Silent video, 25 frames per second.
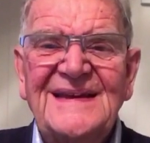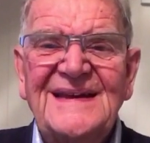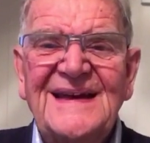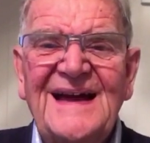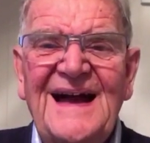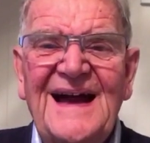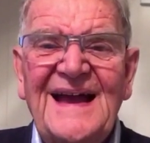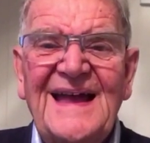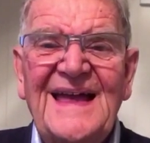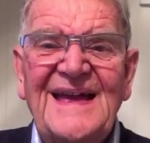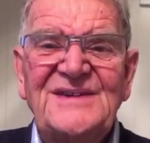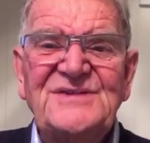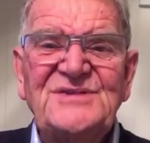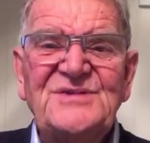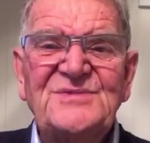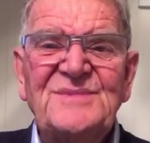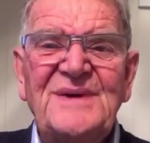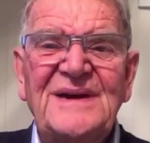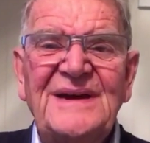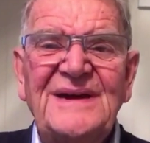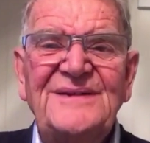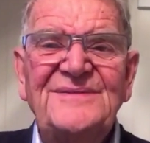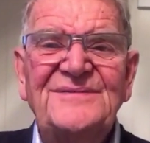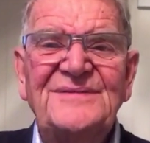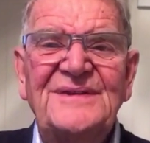I guess you
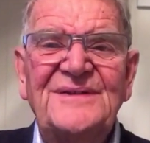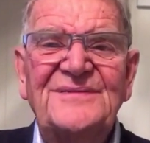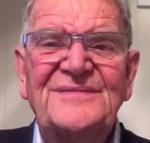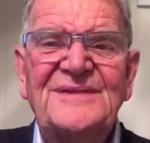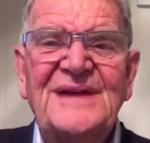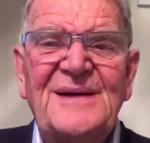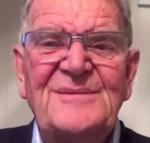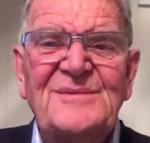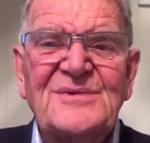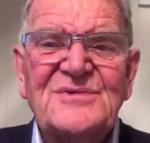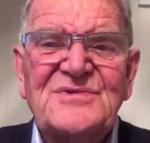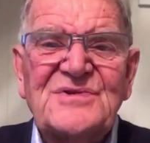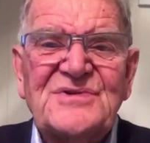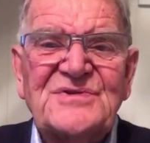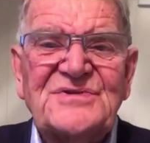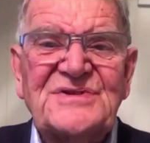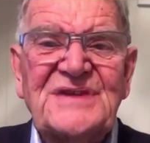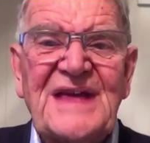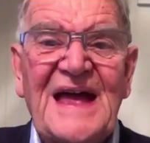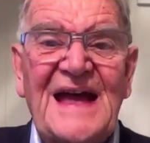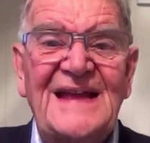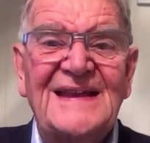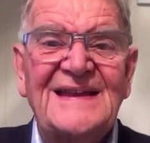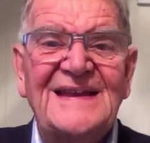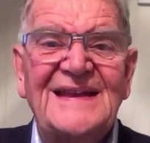may even have come across
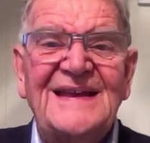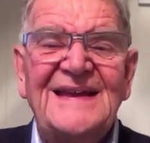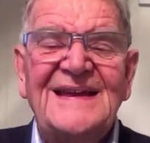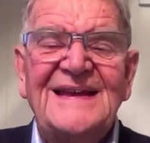that